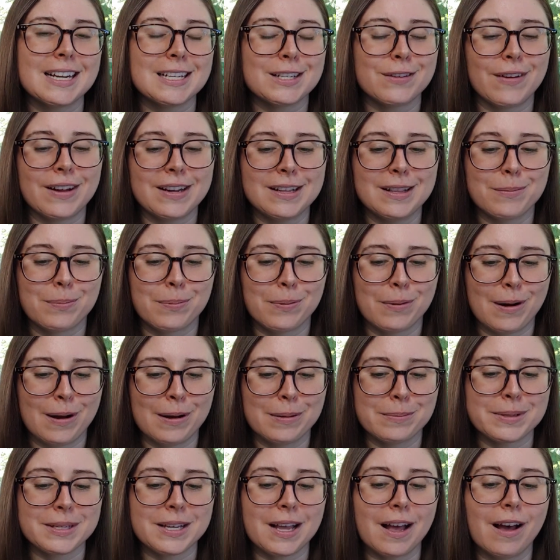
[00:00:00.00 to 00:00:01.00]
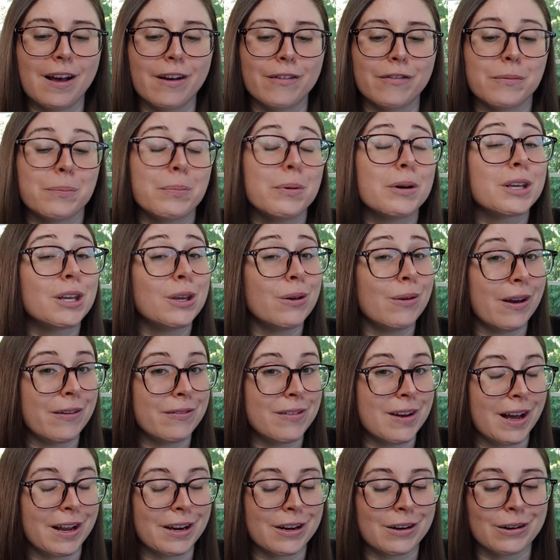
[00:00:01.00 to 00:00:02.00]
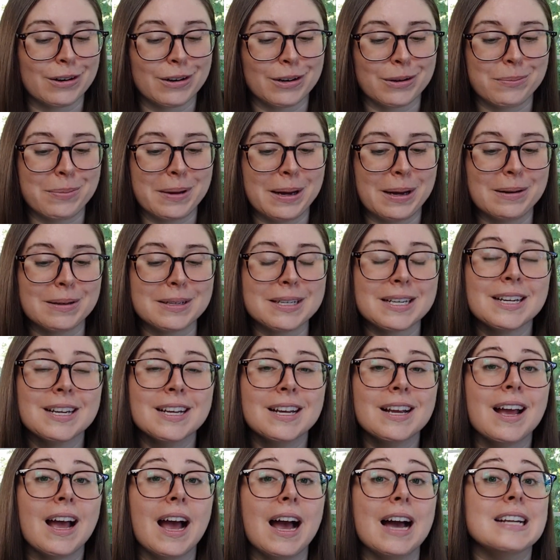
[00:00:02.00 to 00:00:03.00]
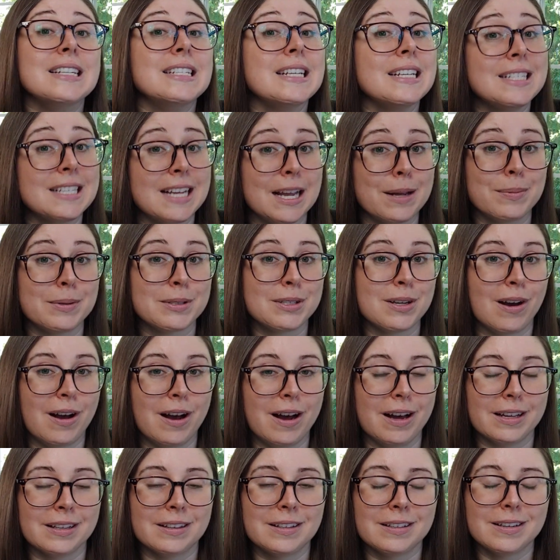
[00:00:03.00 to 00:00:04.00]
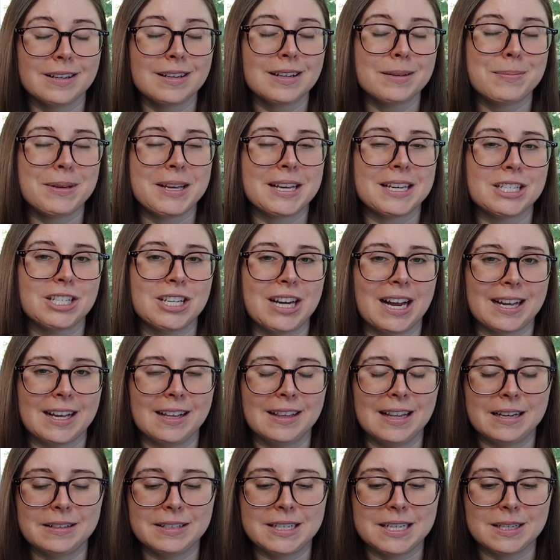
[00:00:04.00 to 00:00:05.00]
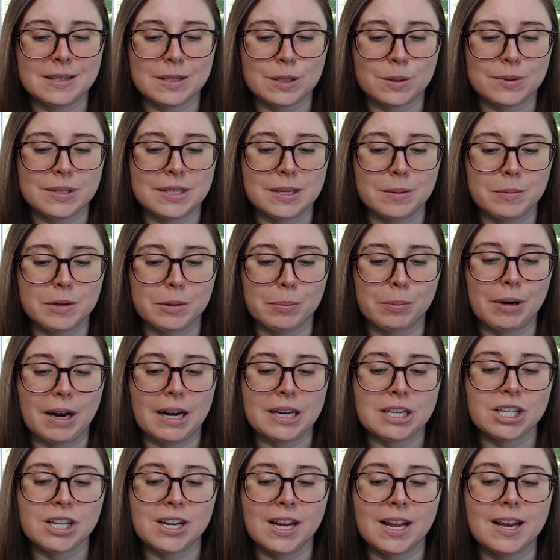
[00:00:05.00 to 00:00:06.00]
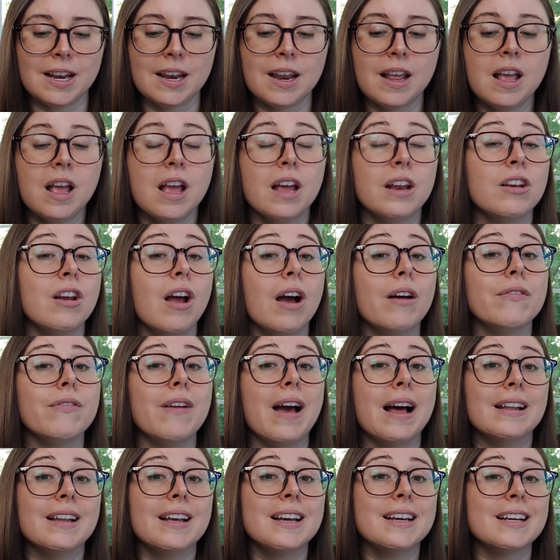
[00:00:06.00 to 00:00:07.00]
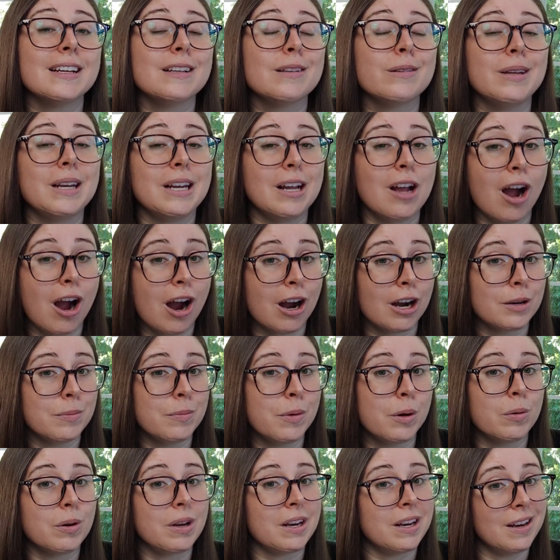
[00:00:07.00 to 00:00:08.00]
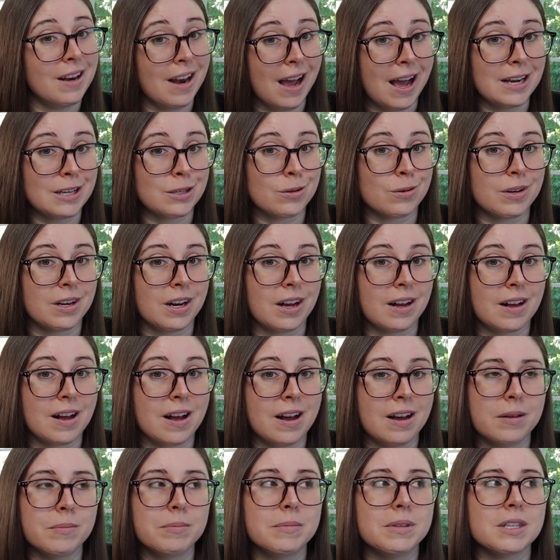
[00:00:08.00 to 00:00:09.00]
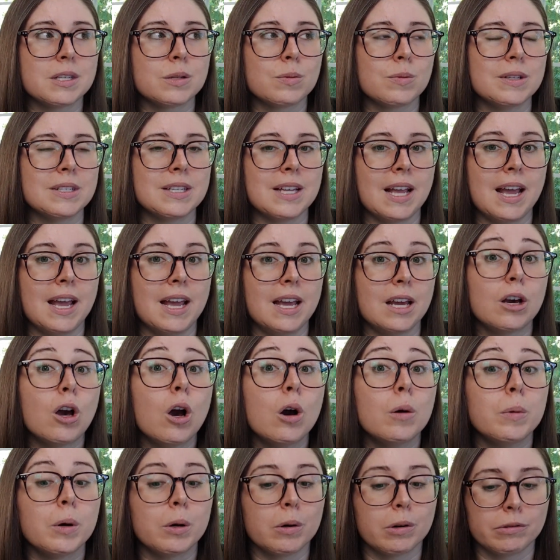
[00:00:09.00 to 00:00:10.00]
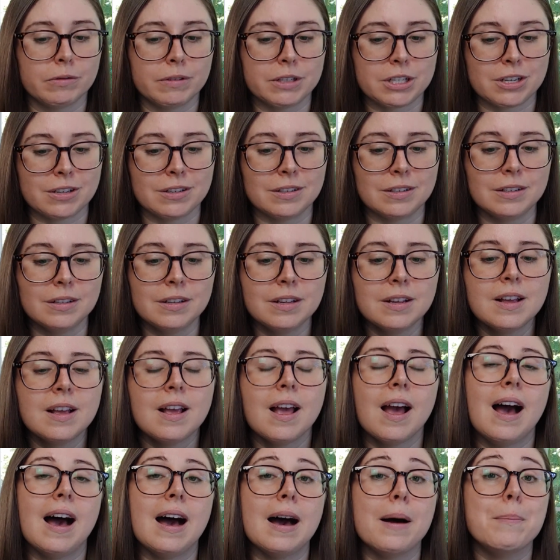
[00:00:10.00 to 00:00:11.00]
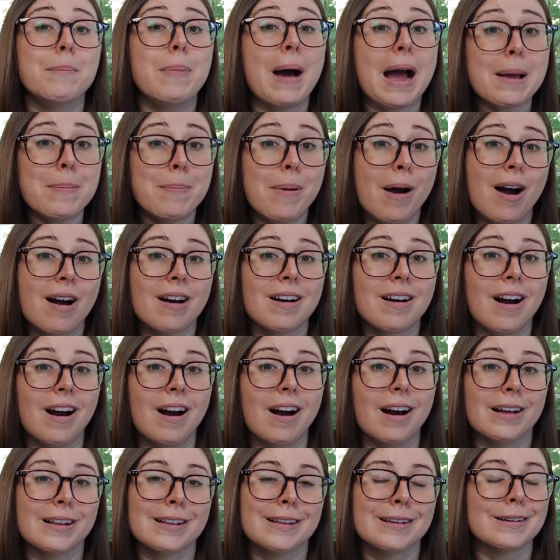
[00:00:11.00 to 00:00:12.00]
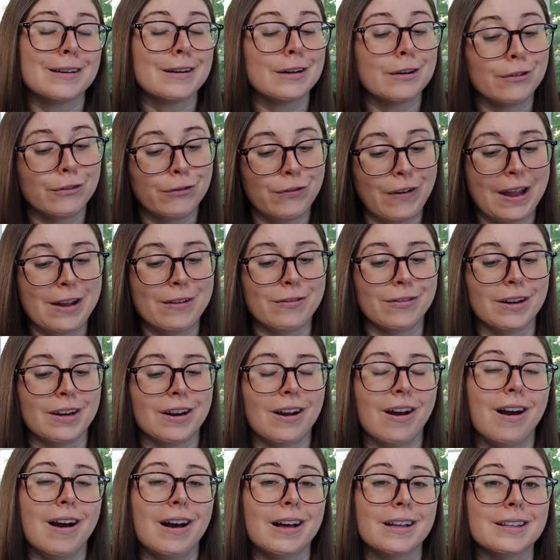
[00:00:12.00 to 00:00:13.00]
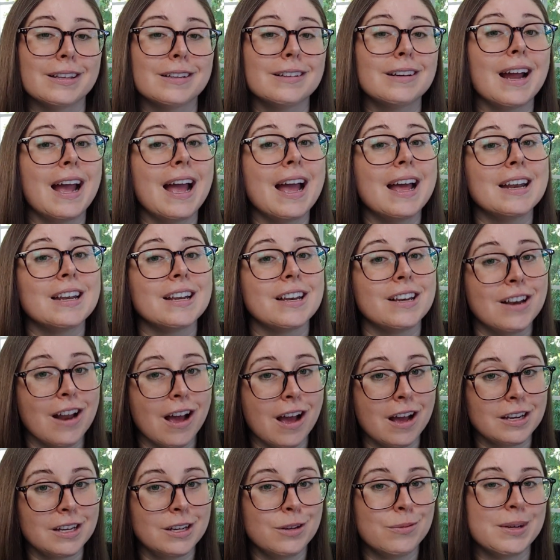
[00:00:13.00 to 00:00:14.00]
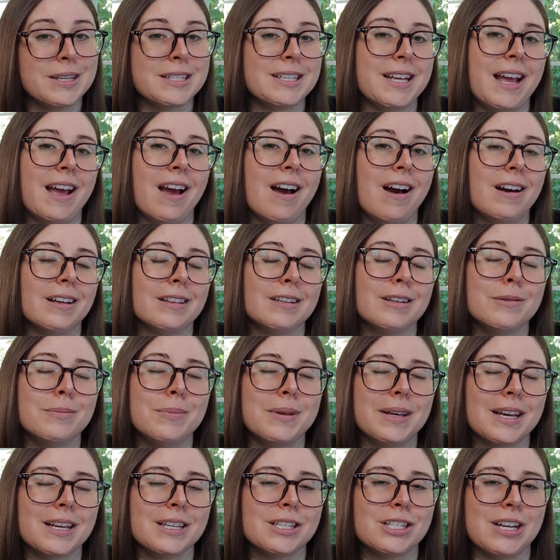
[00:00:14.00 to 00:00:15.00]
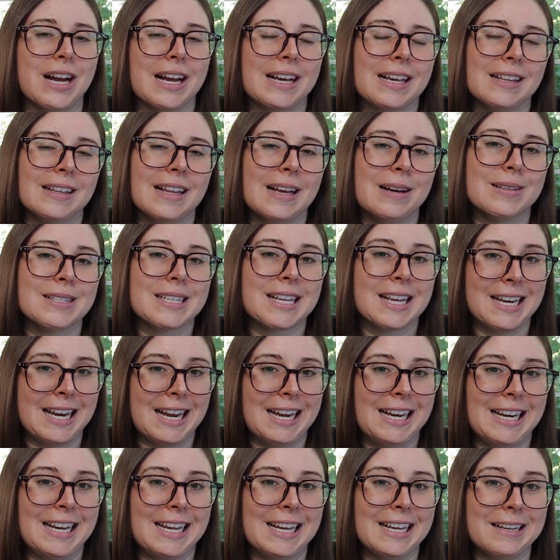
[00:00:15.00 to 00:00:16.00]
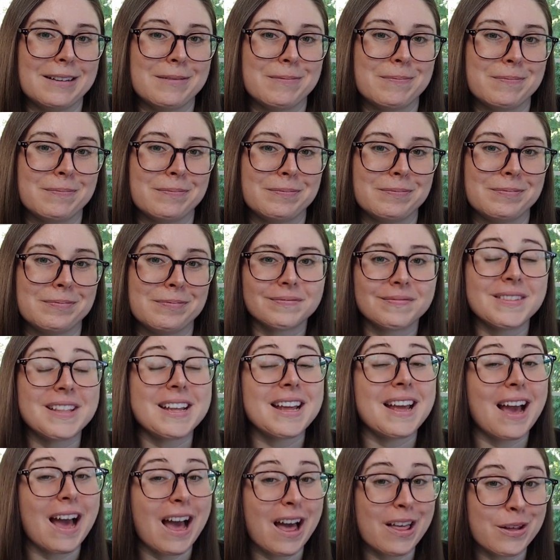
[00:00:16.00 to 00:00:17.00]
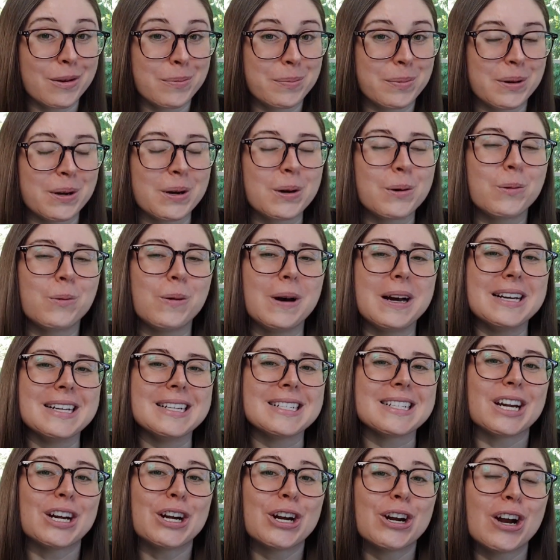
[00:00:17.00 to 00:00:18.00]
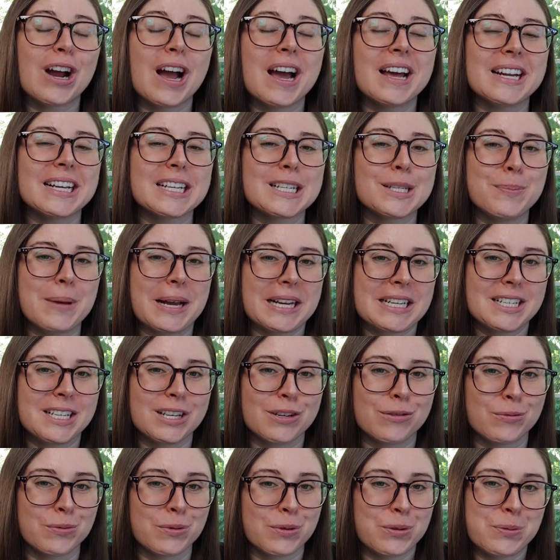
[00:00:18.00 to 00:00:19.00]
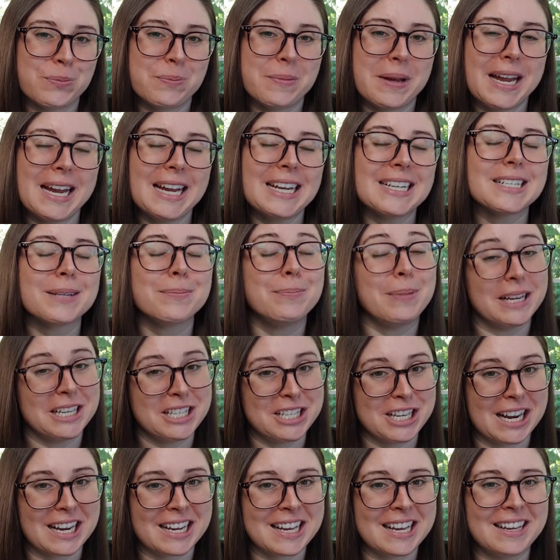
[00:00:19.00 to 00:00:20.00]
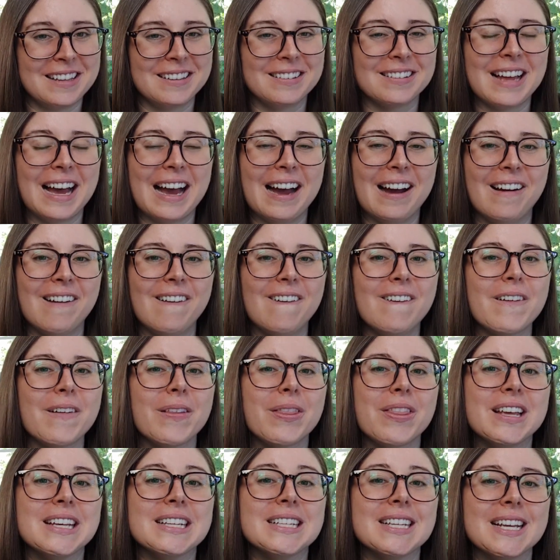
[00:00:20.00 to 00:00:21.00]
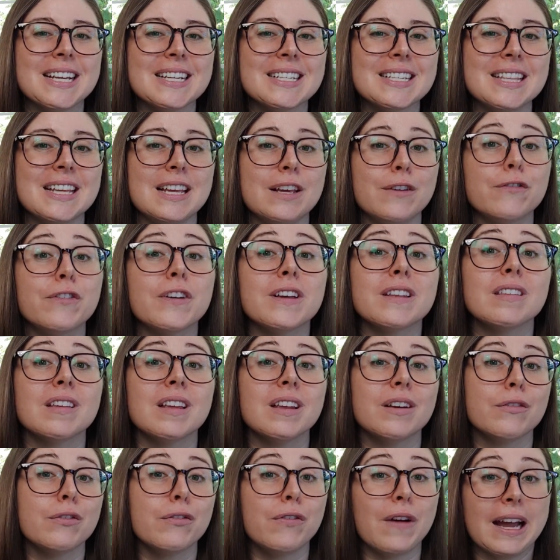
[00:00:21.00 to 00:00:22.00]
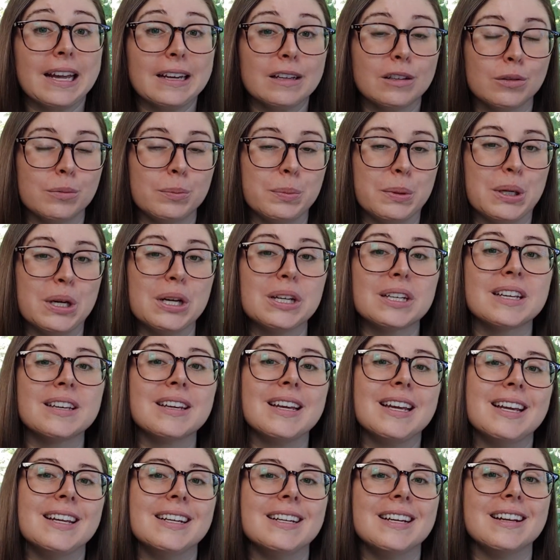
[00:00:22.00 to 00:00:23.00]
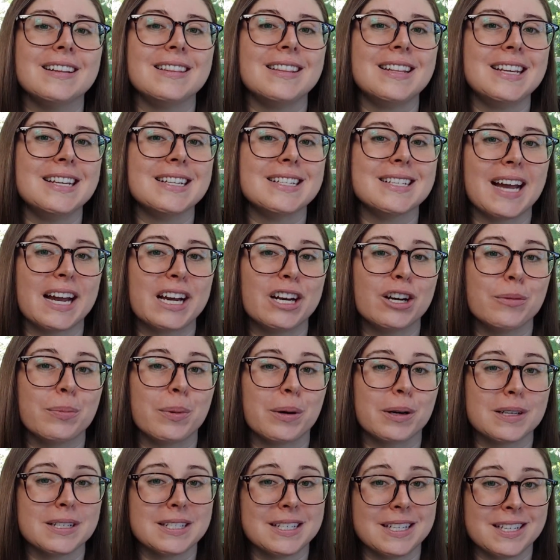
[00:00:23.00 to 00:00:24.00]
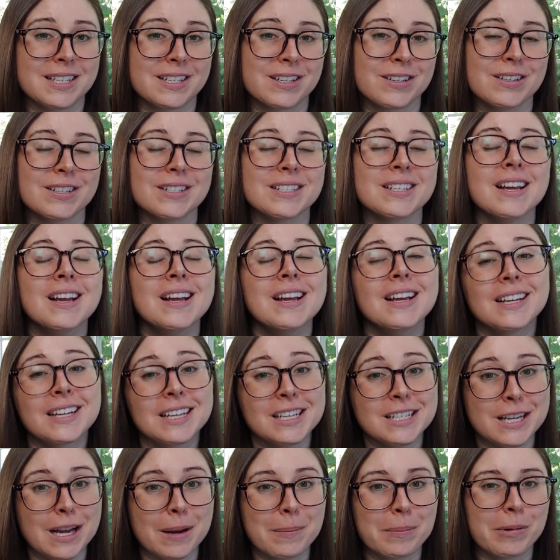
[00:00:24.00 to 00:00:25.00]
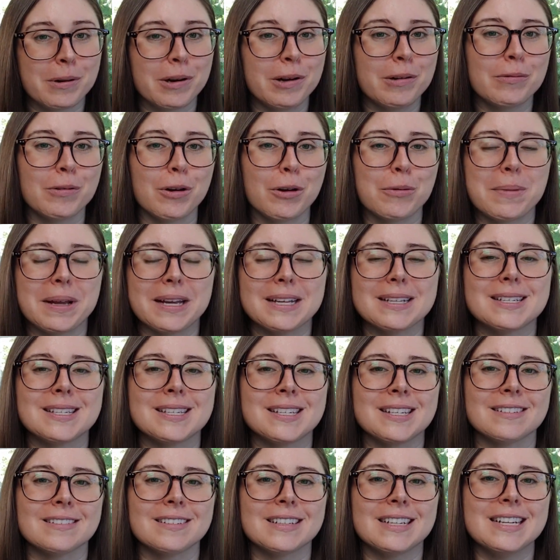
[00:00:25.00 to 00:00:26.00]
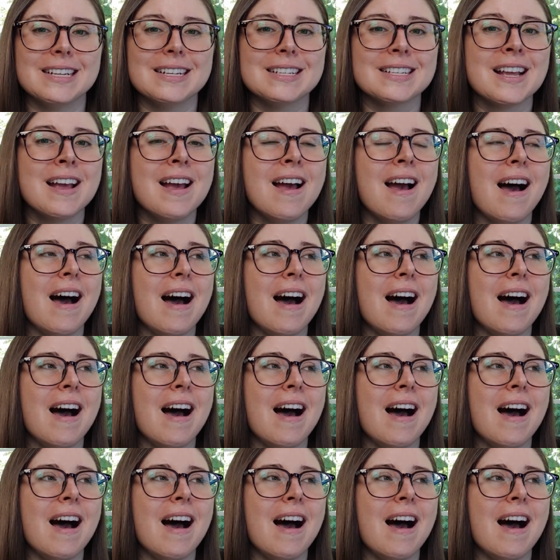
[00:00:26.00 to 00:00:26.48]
satisfied the prompts of book you have not heard about, a disabled author because Jackie Lau deals with some depression collection. Novella, including Hard Mode Not Tor.com, this was a Kobo original. Uh, BIPOC author, favorite author, and non USA author because Jackie Lau is Canadian. The other book was Her Unexpected Roommate by Jackie Lau. This is the fifth and final book in the Cider Bar Sisters Contemporary Romance series.